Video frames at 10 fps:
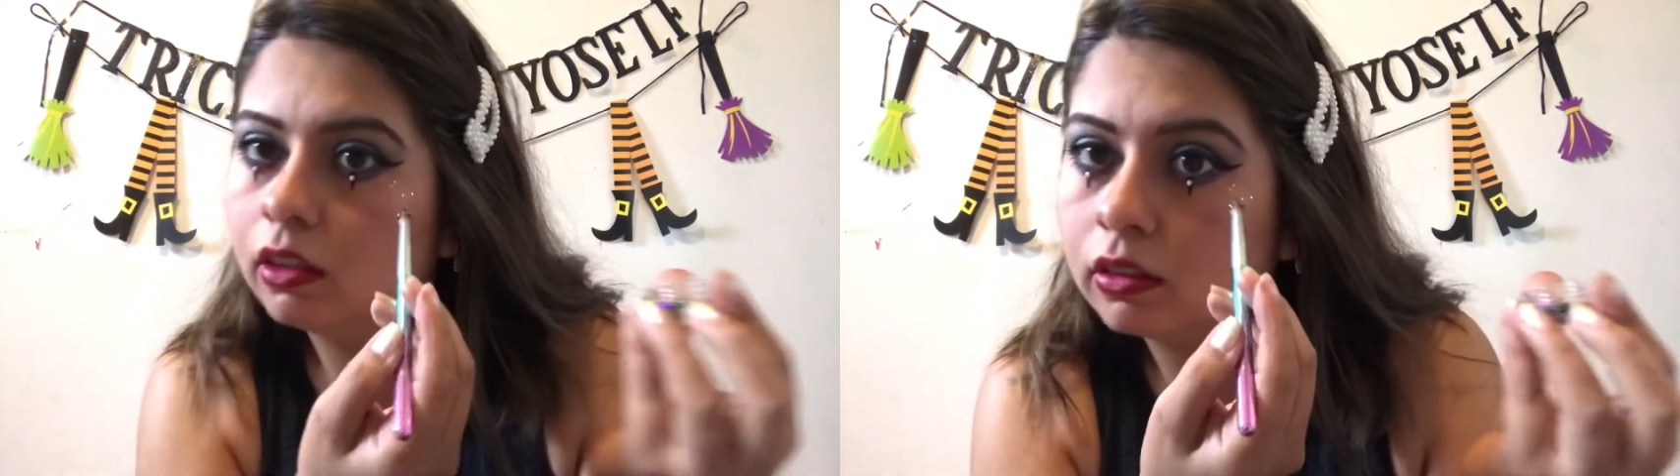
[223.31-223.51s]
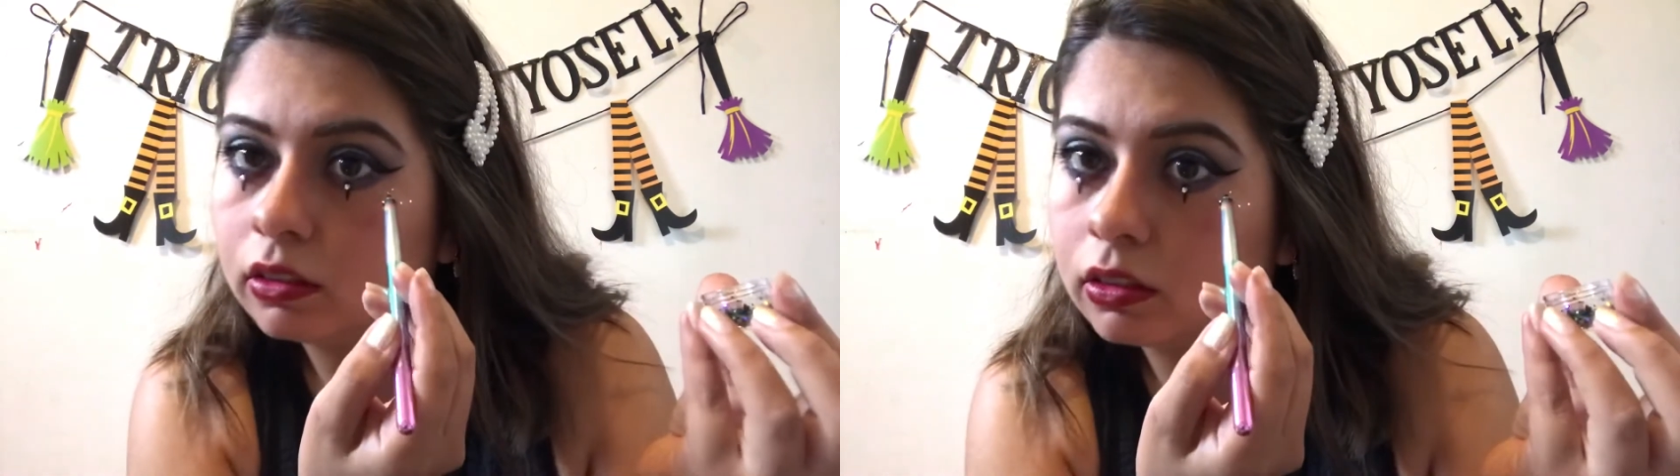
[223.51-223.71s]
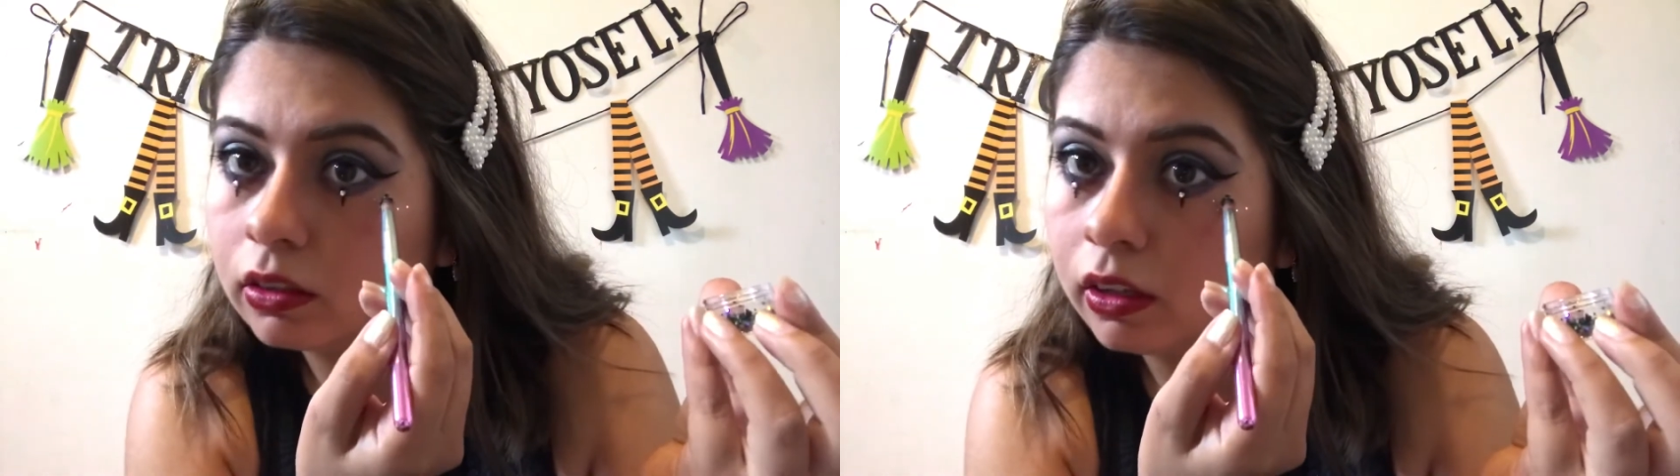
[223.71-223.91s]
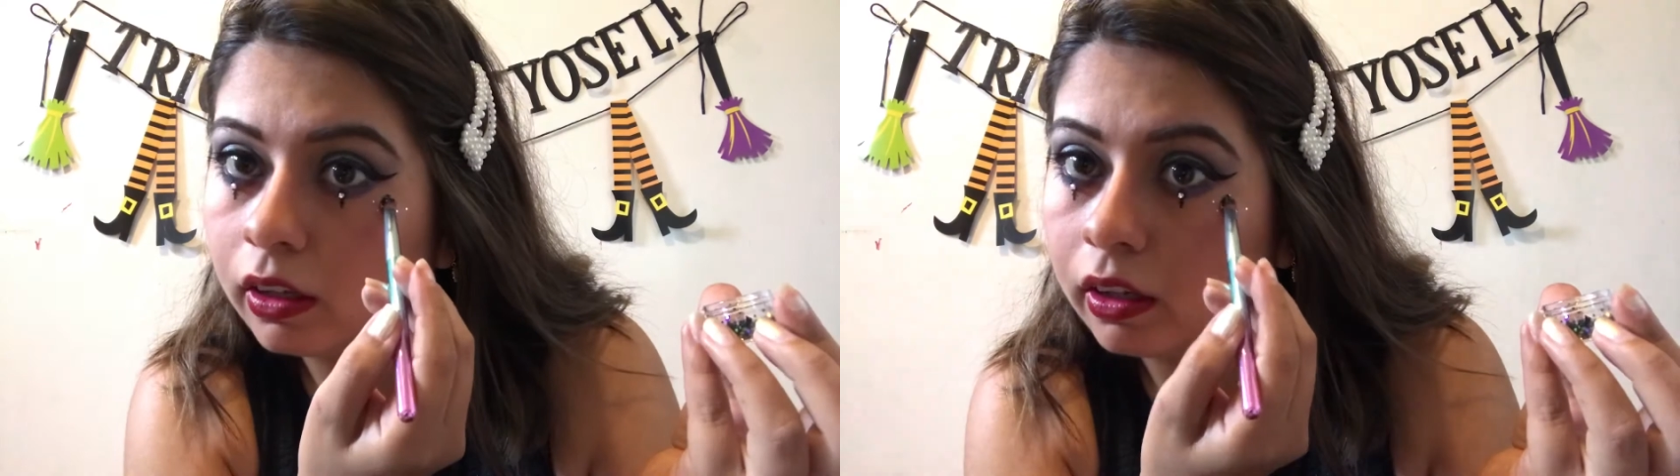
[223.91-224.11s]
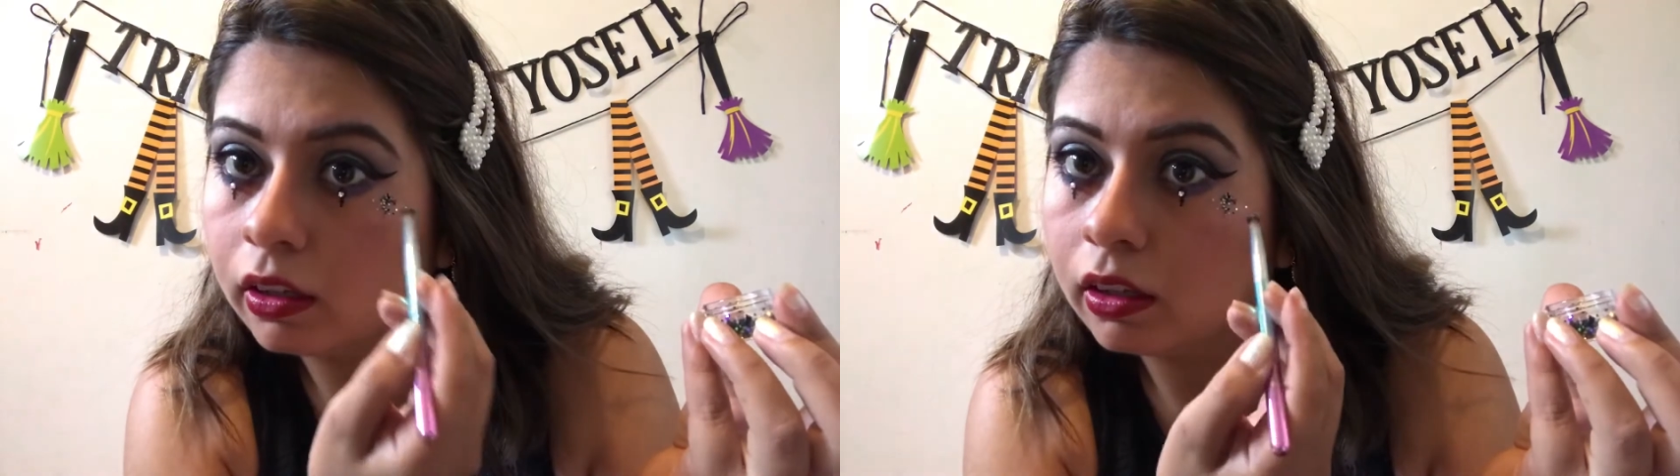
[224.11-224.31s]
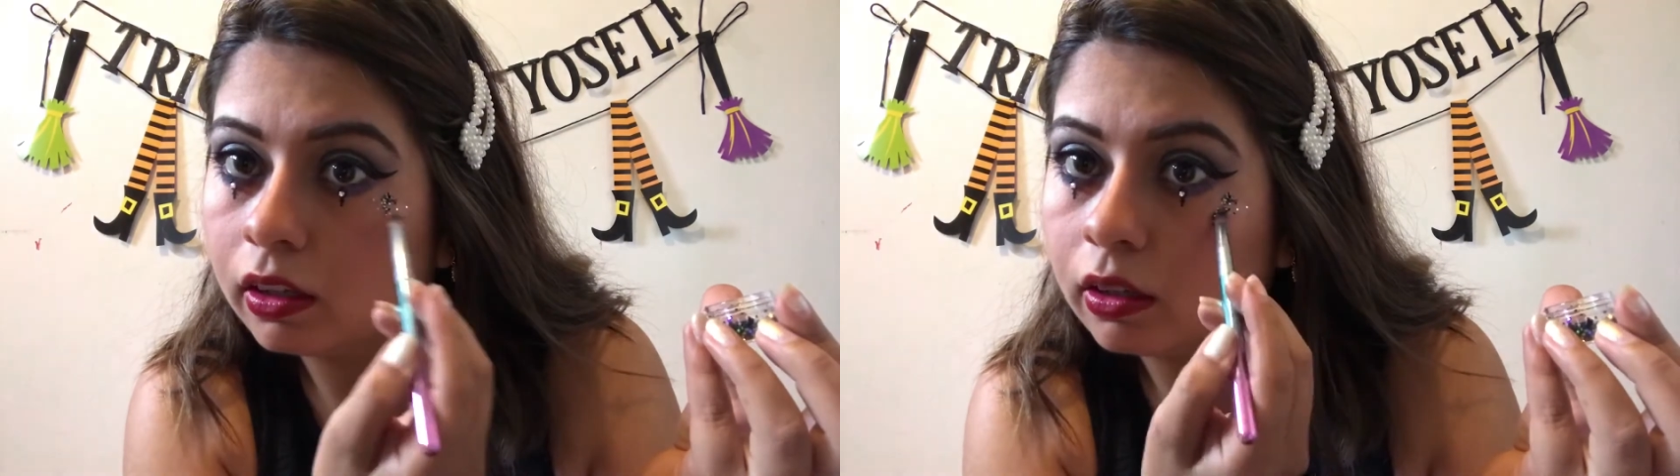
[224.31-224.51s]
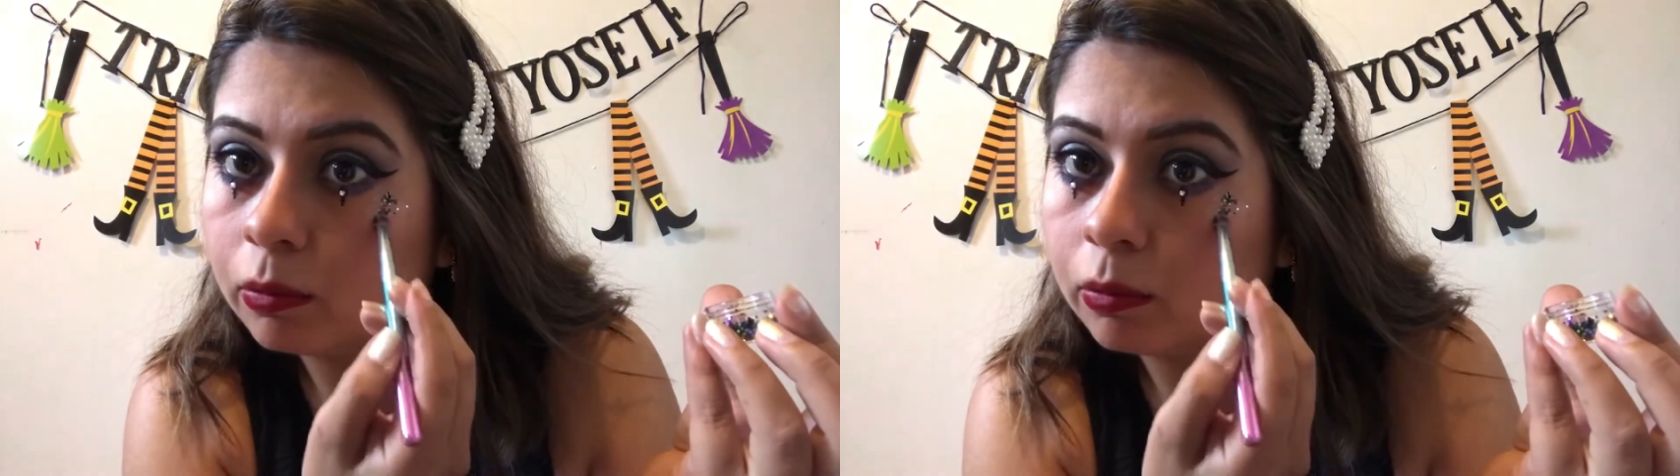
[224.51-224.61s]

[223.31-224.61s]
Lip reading: And just go ahead and...